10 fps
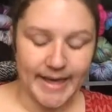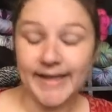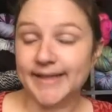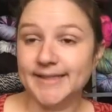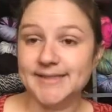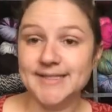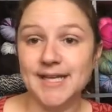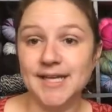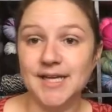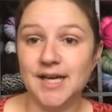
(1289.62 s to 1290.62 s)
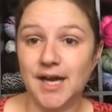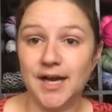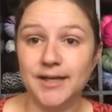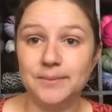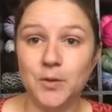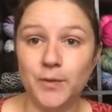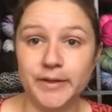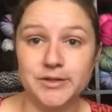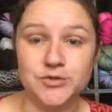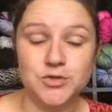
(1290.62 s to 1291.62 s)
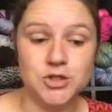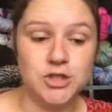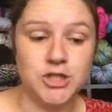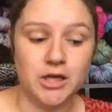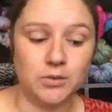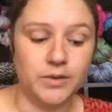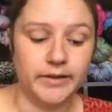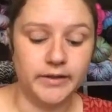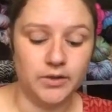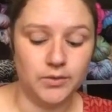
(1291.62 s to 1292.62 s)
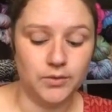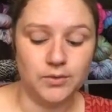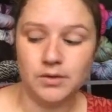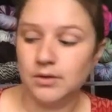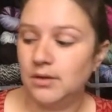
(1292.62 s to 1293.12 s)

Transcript: And I am going to share with you